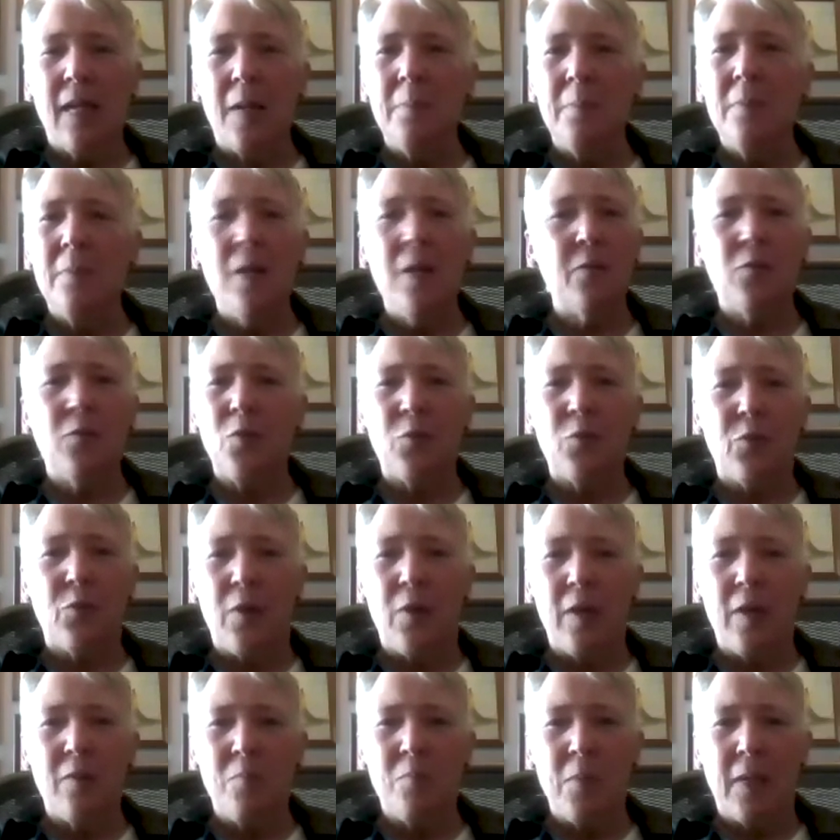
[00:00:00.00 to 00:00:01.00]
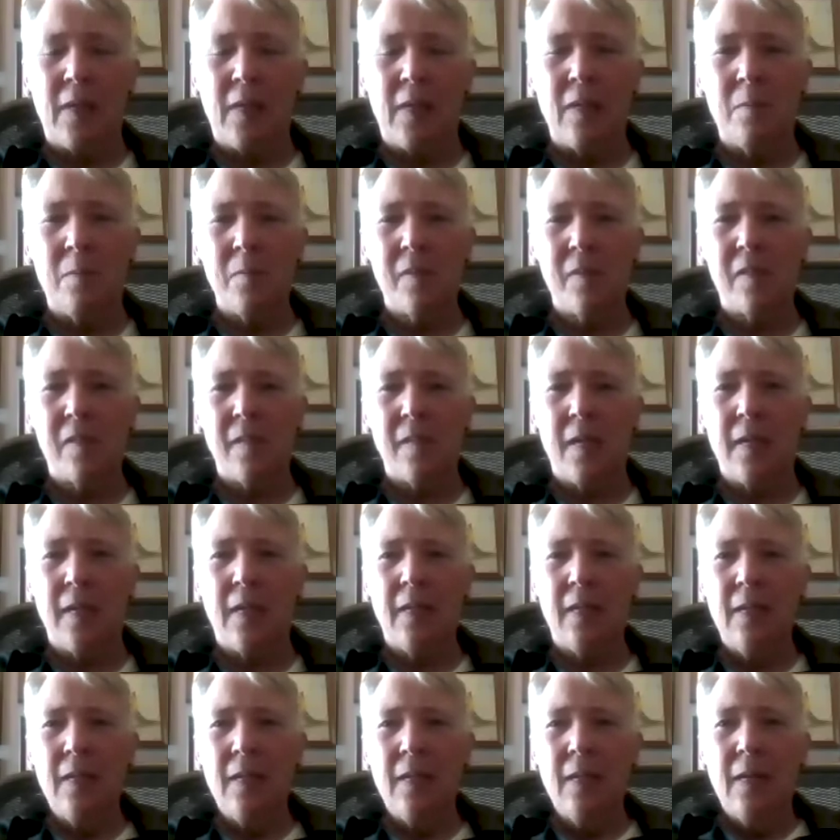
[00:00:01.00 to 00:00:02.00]
I'm never afraid of making a
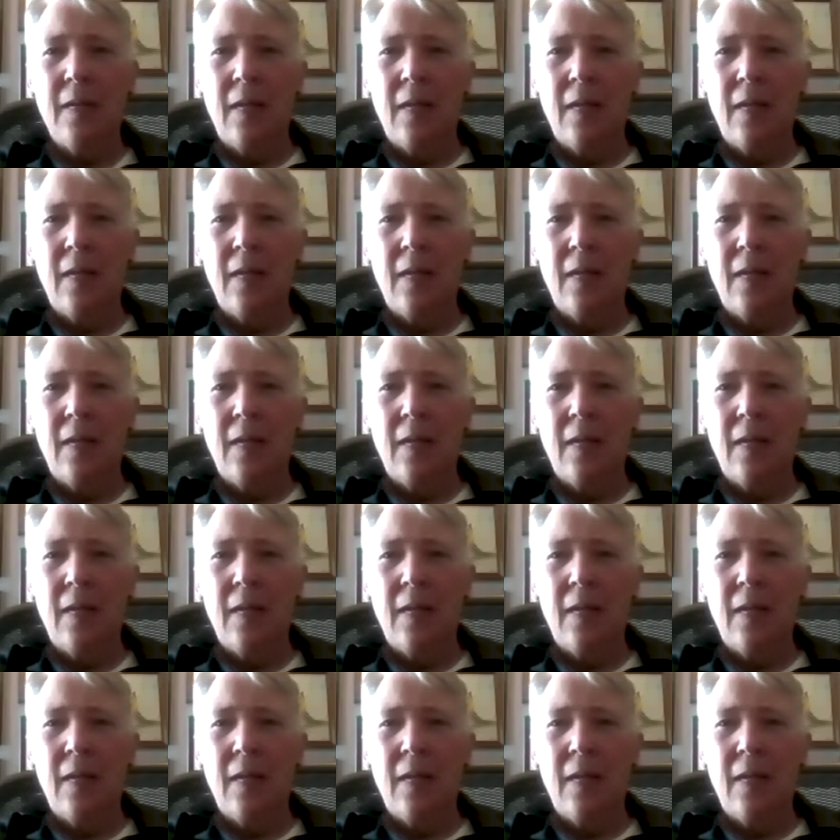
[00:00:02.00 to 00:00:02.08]
mistake.